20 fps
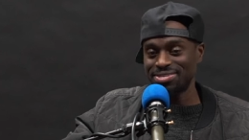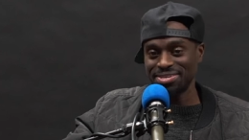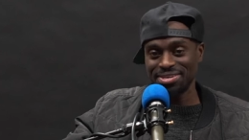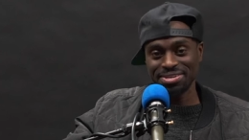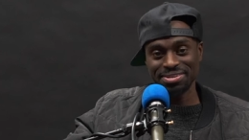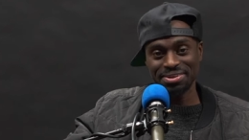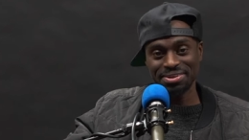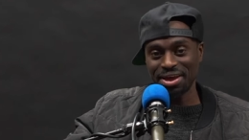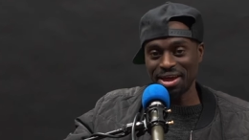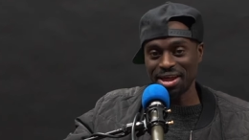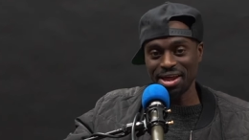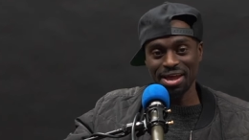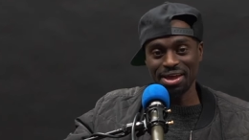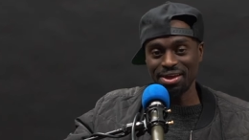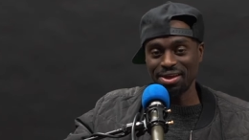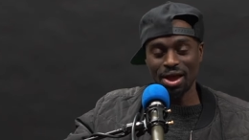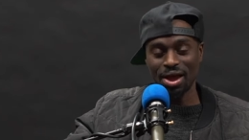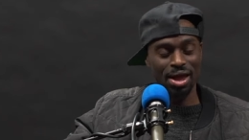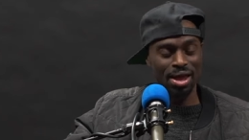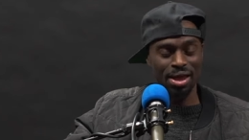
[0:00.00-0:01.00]
it. That's I,
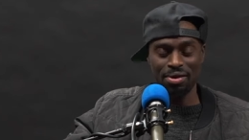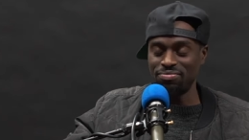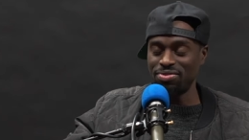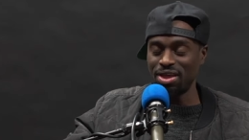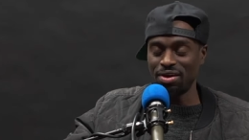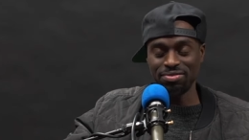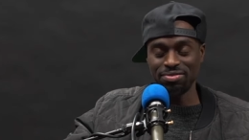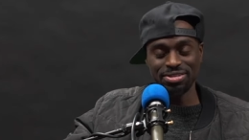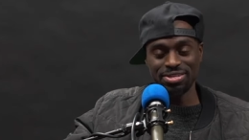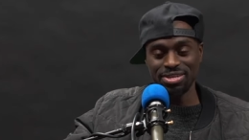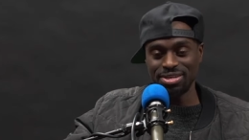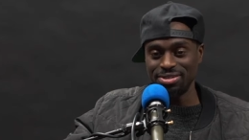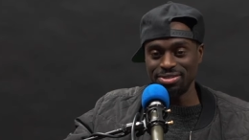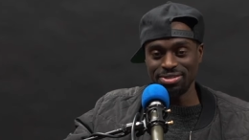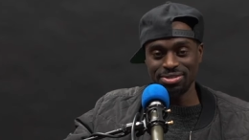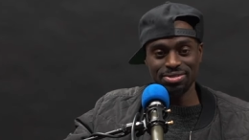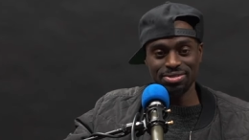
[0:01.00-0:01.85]
it I, I never did